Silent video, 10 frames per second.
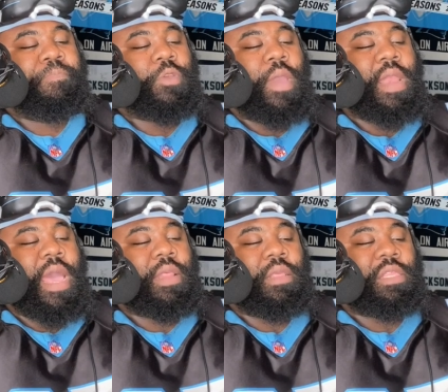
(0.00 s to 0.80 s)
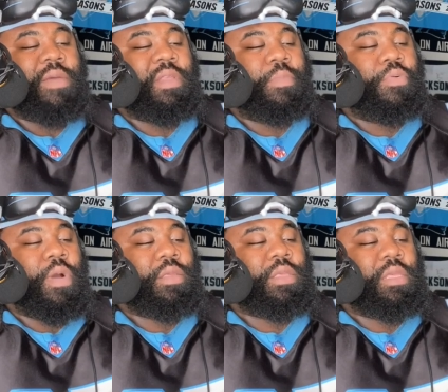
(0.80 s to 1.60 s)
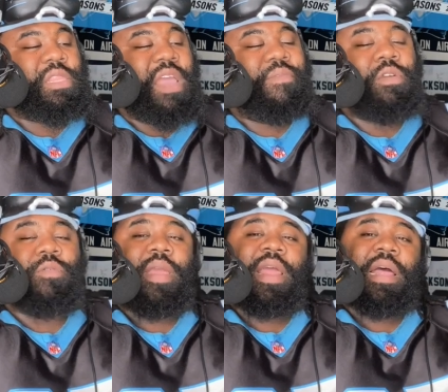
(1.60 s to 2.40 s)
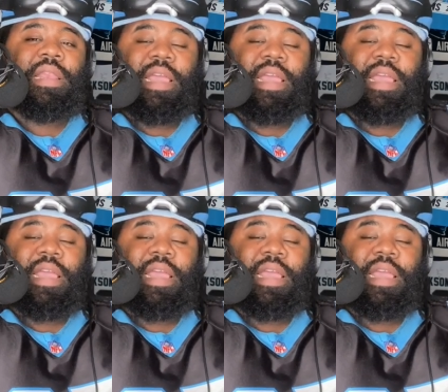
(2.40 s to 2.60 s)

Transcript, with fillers: grade out is a 70.6. Never grade out less